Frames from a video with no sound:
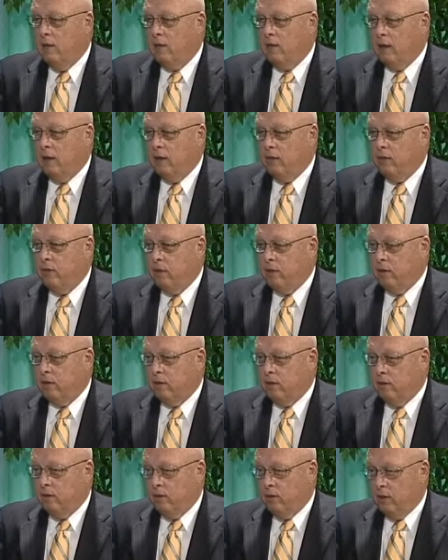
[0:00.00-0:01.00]
th- I think
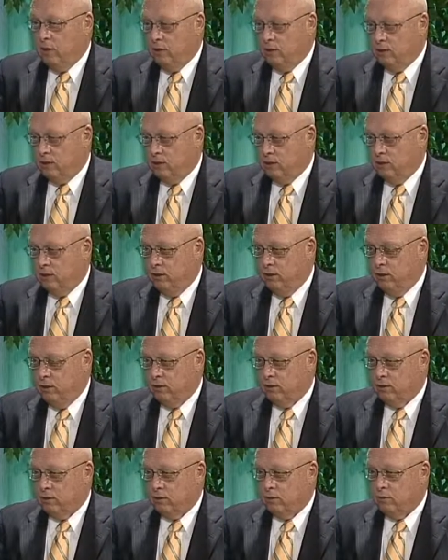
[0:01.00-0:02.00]
these
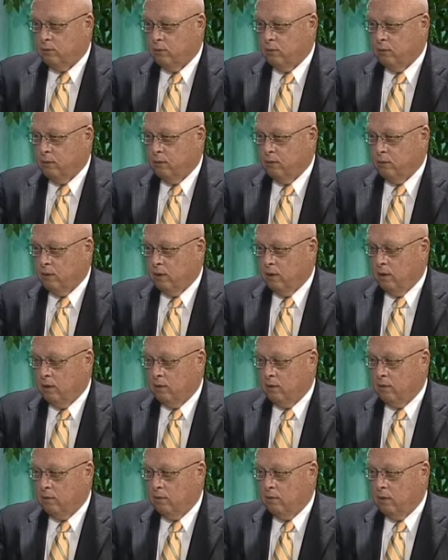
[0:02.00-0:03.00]
institutions were,
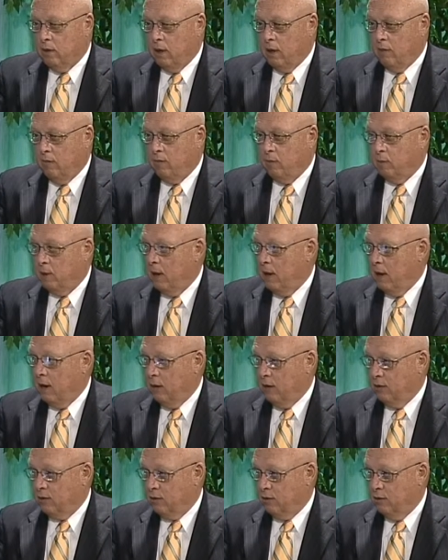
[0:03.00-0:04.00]
were came from a
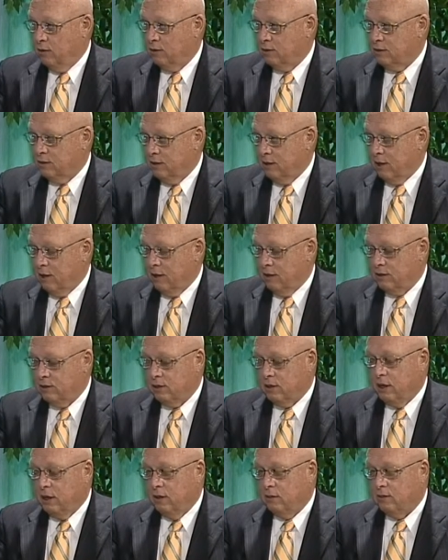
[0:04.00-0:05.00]
higher source than
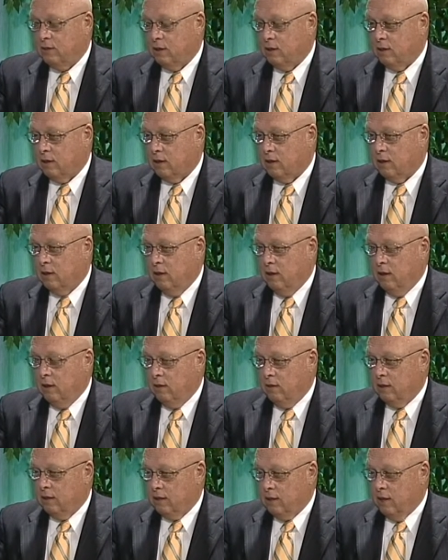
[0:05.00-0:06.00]
ourselves. I think
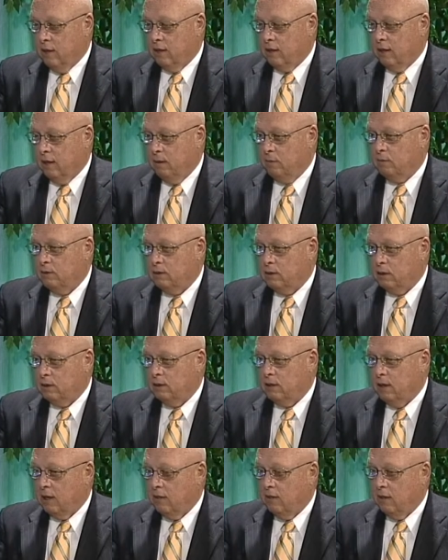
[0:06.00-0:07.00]
that God gave them to
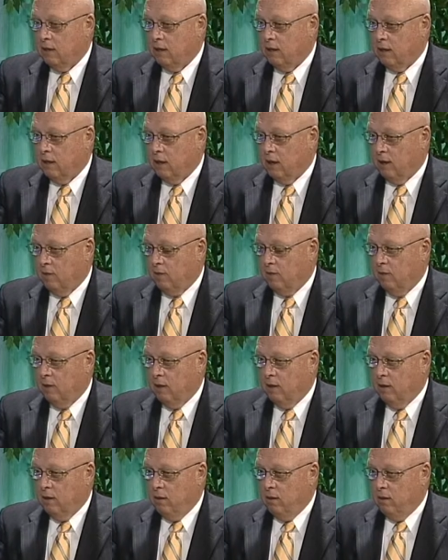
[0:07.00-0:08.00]
us, and I think He gave
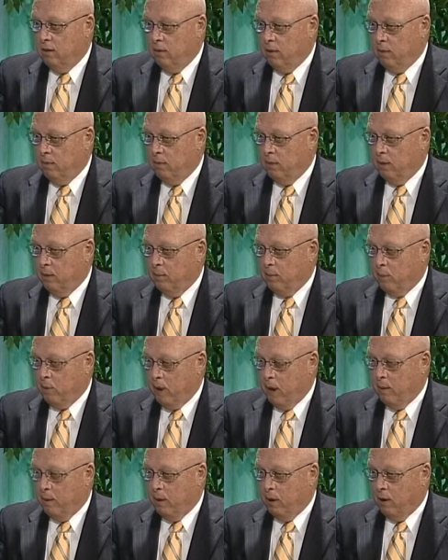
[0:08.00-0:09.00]
them the
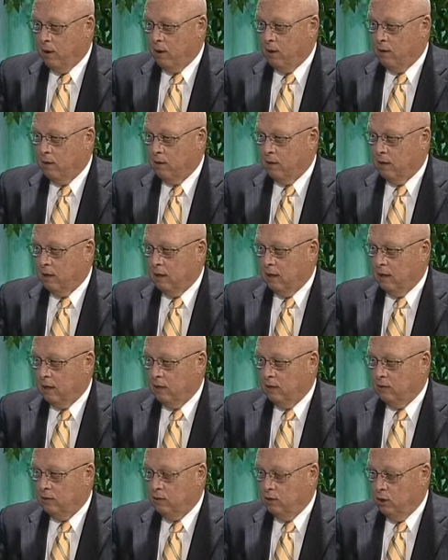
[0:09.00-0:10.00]
primary
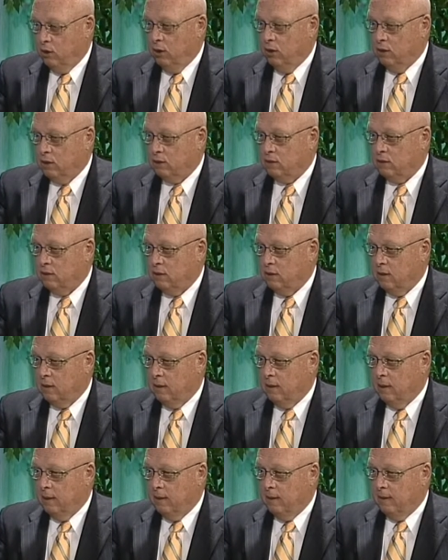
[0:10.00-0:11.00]
uh, duties.
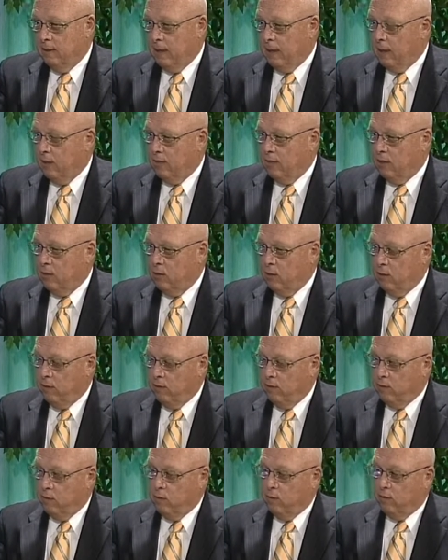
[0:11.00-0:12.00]
And I think
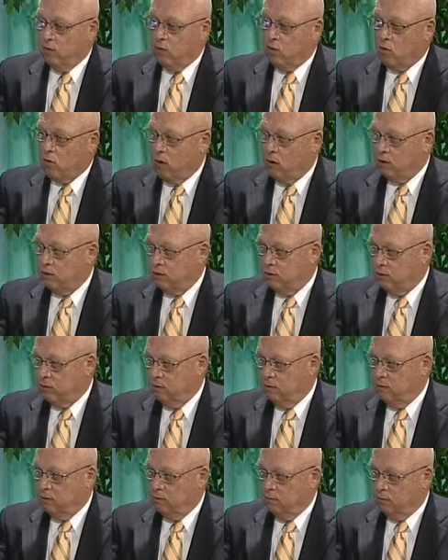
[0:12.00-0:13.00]
we've we've crossed
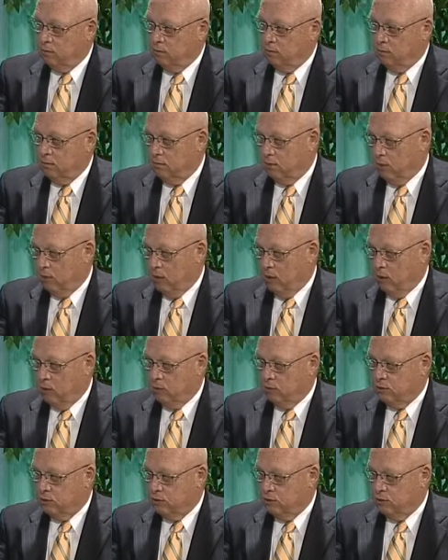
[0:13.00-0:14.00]

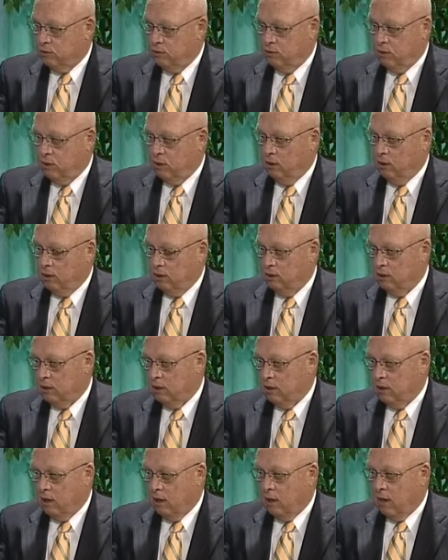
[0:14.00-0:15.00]
those duties a
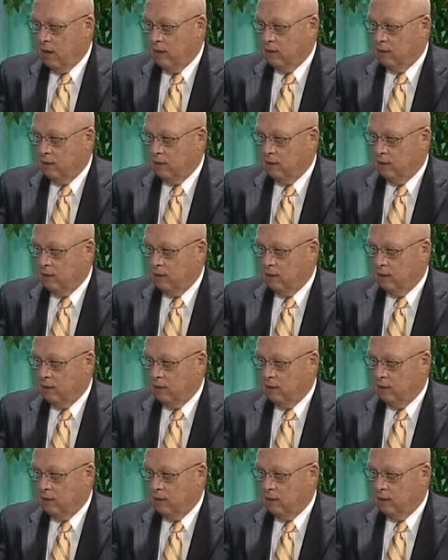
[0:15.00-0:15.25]
lot